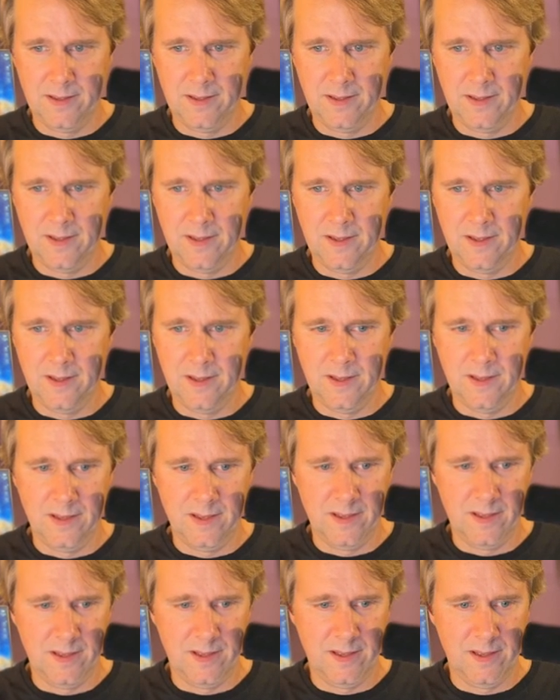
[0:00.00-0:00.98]

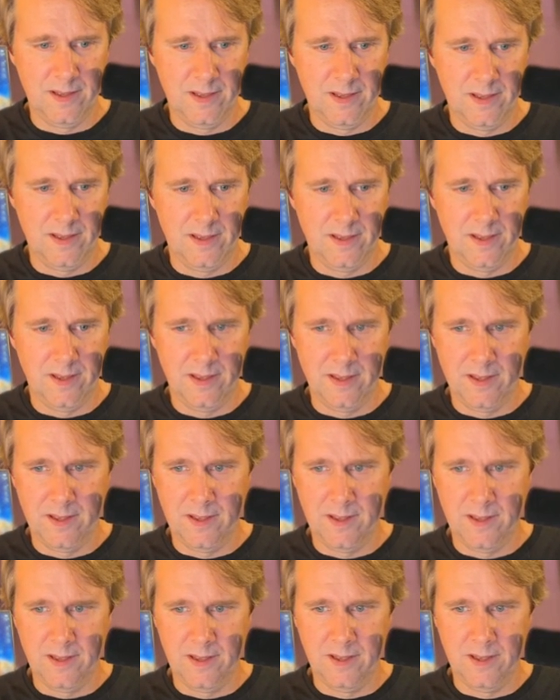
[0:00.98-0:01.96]

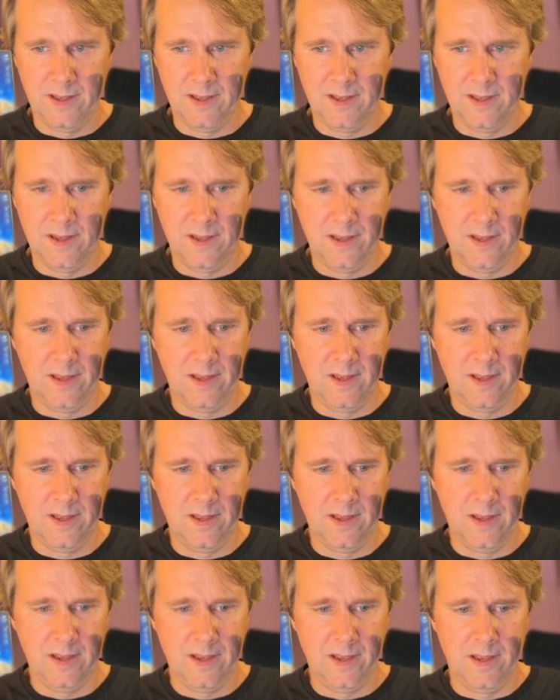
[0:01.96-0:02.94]

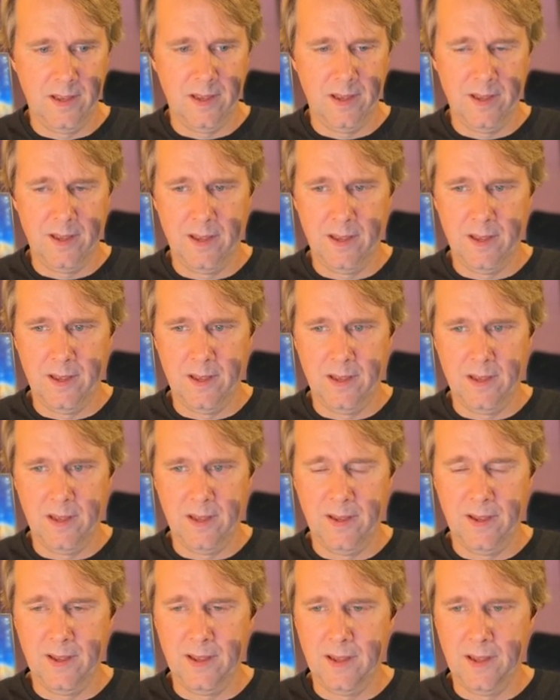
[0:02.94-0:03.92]

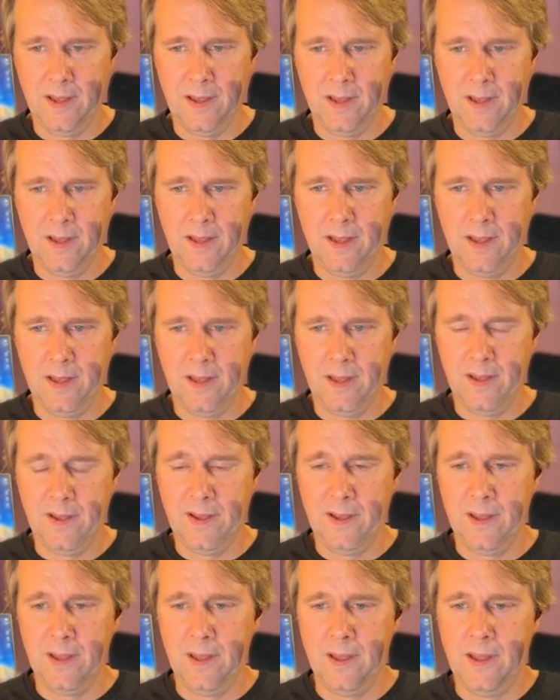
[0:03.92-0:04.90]

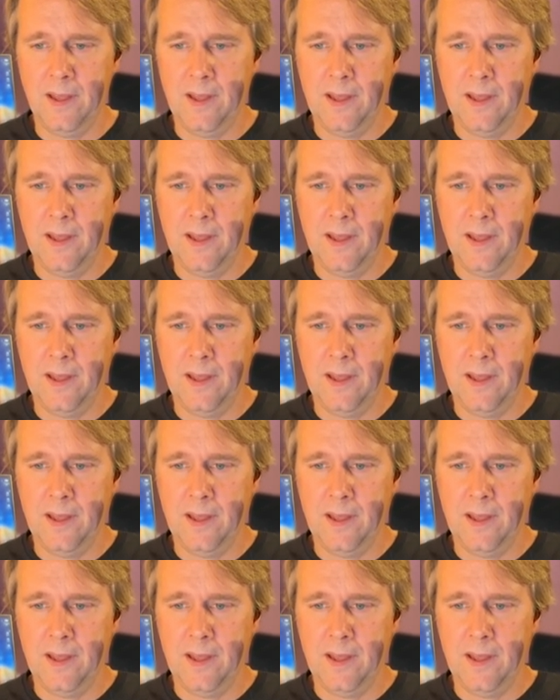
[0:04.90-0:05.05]
(not speaking)